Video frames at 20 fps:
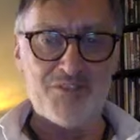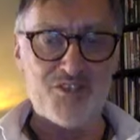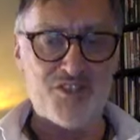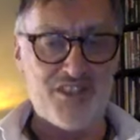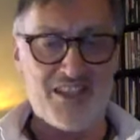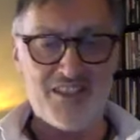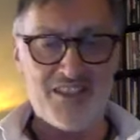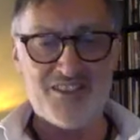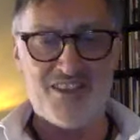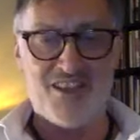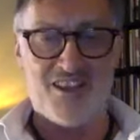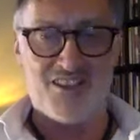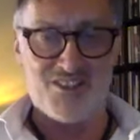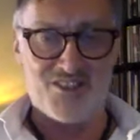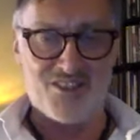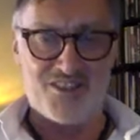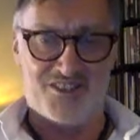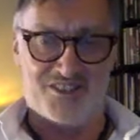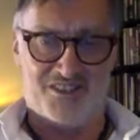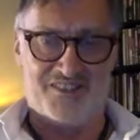and stay in
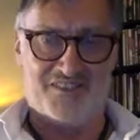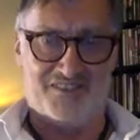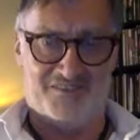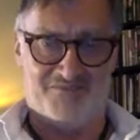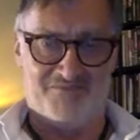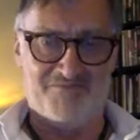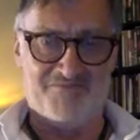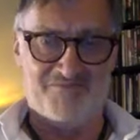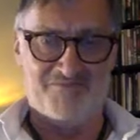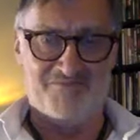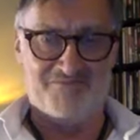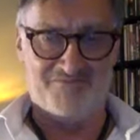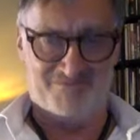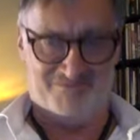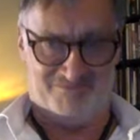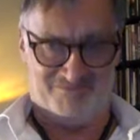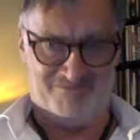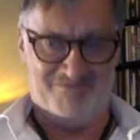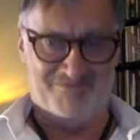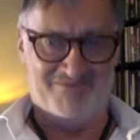touch.
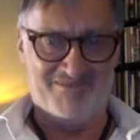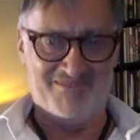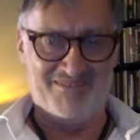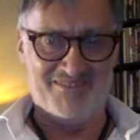Absolutely.